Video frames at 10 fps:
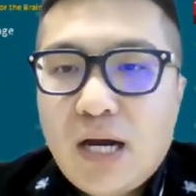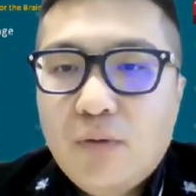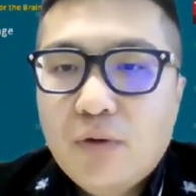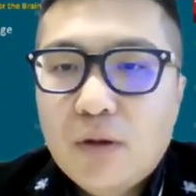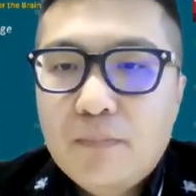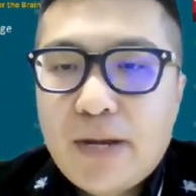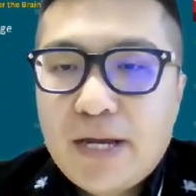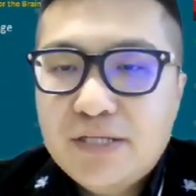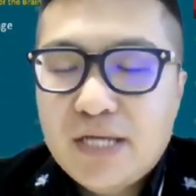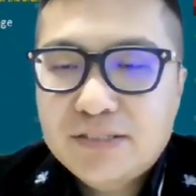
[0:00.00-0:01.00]
our
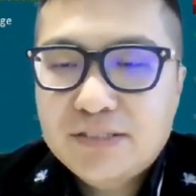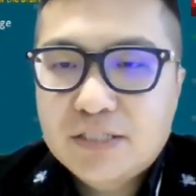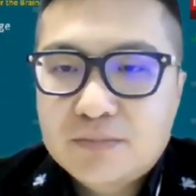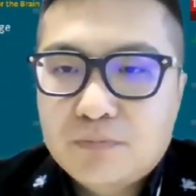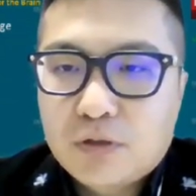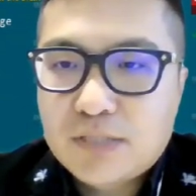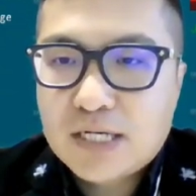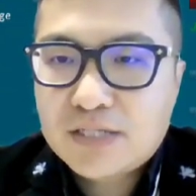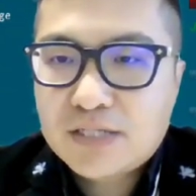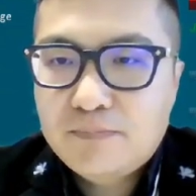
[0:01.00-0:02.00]
main ESS
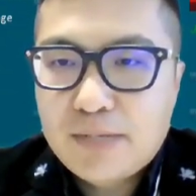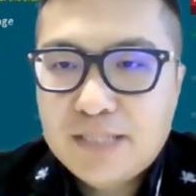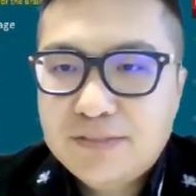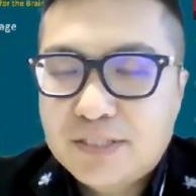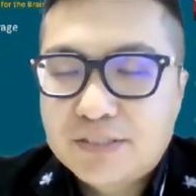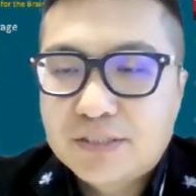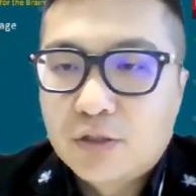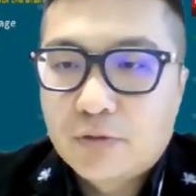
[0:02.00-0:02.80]
production base is